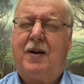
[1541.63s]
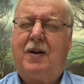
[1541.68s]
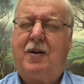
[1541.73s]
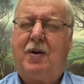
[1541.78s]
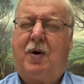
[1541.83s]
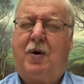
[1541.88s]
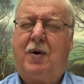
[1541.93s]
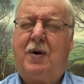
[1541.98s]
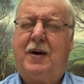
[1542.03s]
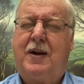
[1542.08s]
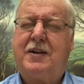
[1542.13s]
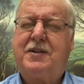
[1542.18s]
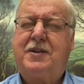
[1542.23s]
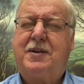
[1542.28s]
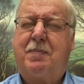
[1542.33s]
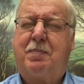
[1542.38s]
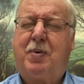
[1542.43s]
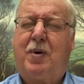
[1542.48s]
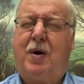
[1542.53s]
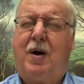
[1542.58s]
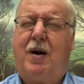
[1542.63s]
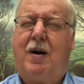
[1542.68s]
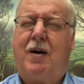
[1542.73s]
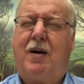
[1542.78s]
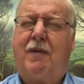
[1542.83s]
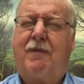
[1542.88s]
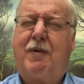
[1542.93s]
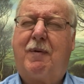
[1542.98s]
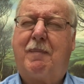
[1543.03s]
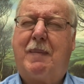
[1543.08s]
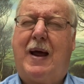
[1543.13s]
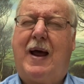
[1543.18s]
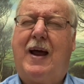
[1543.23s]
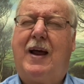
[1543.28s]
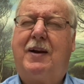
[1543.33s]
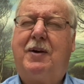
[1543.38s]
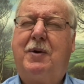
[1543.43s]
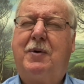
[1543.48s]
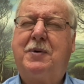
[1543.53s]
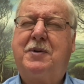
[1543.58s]
Lord, it's the prayer of a
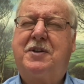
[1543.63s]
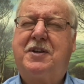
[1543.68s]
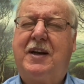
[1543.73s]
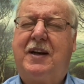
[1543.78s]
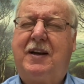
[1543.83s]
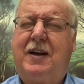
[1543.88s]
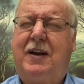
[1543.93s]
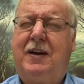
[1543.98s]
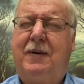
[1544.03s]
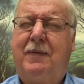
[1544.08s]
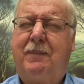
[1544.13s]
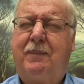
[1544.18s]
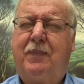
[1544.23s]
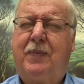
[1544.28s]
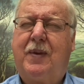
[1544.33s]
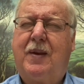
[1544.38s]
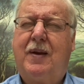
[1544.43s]
man who's seeking